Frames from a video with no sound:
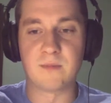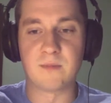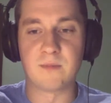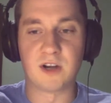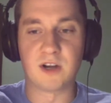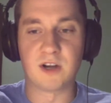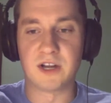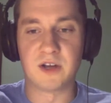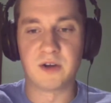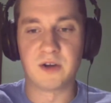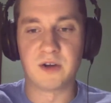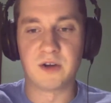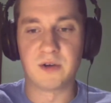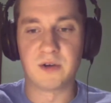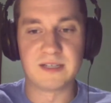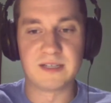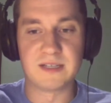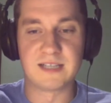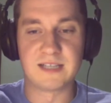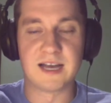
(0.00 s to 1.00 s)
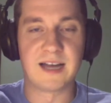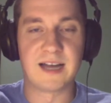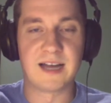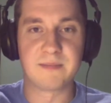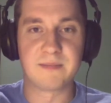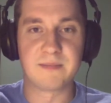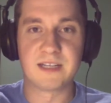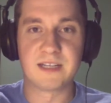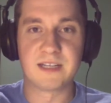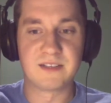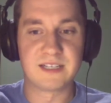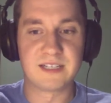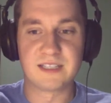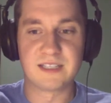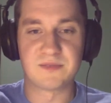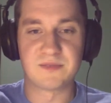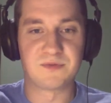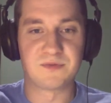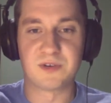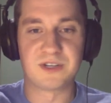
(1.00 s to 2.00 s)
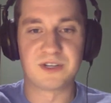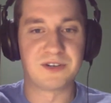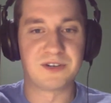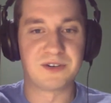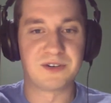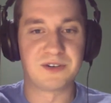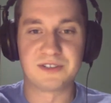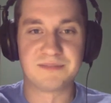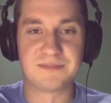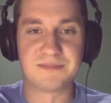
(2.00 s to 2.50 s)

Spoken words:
Mario and died immediately as a 4-year-old.